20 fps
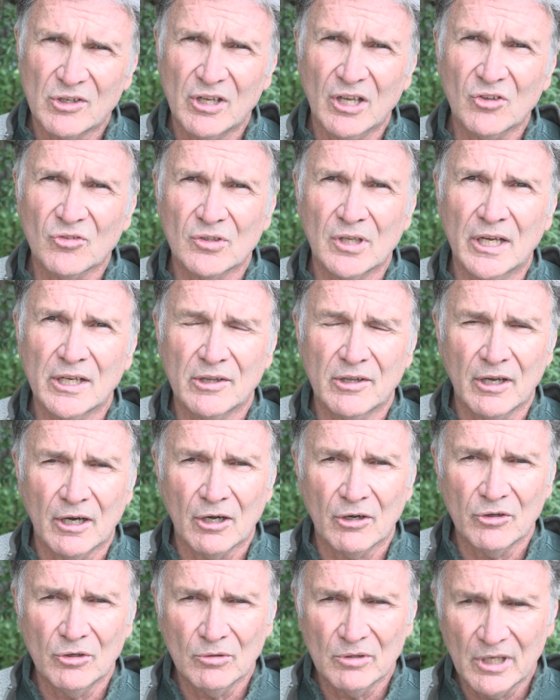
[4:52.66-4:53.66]
test light
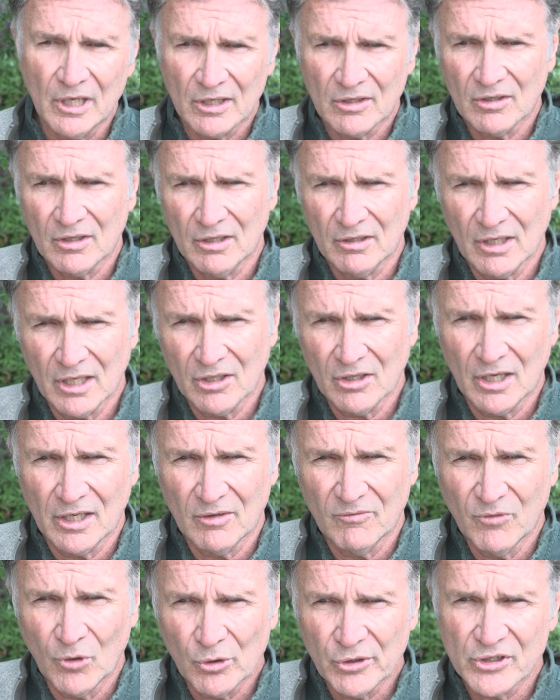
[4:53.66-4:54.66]
there, you get a
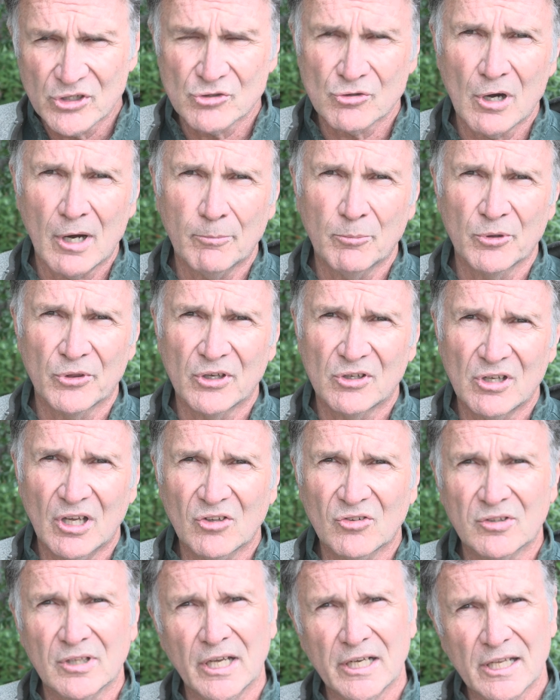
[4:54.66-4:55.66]
voltage drop with the
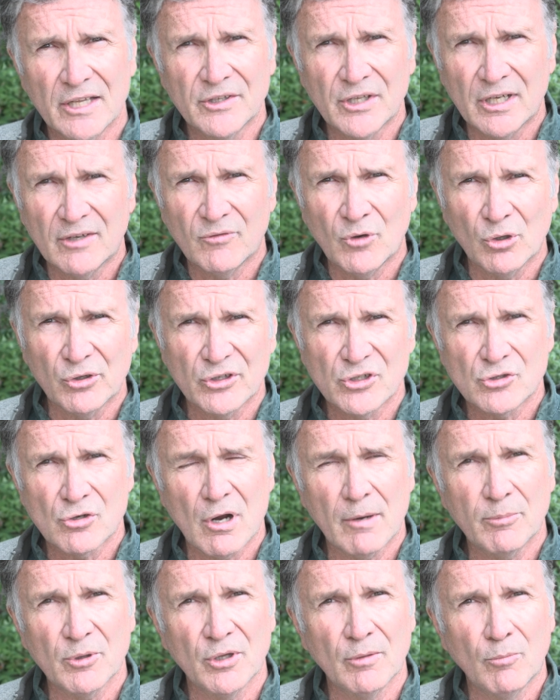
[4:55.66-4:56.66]
test light and then a voltage
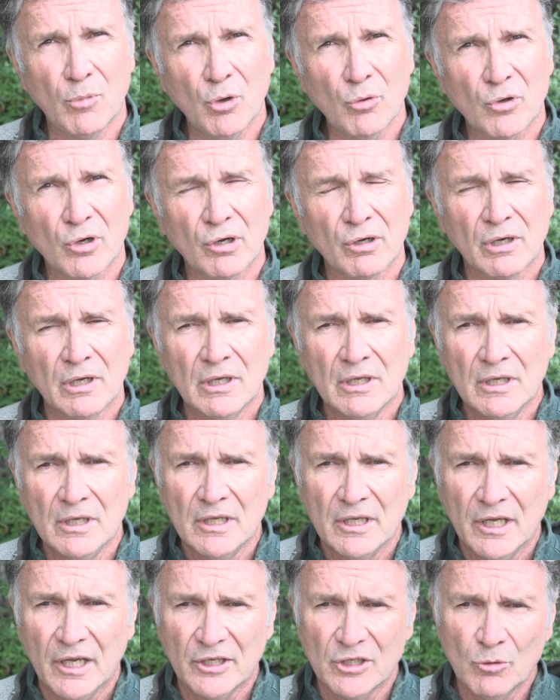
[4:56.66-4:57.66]
drop in the motor.
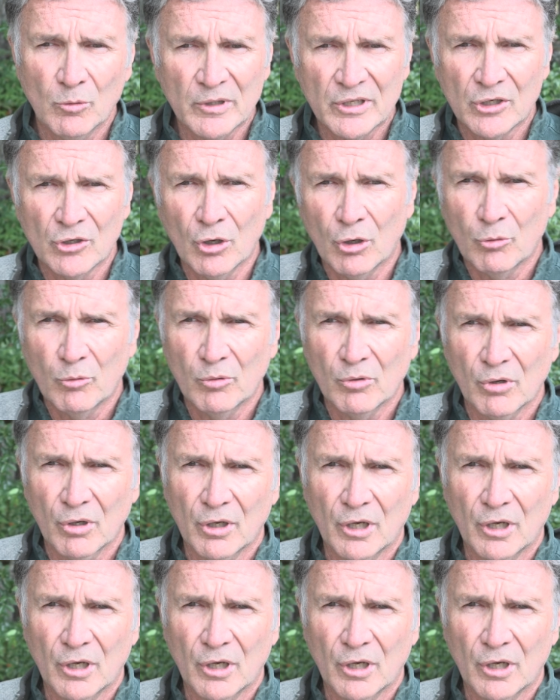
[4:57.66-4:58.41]
And you wouldn't know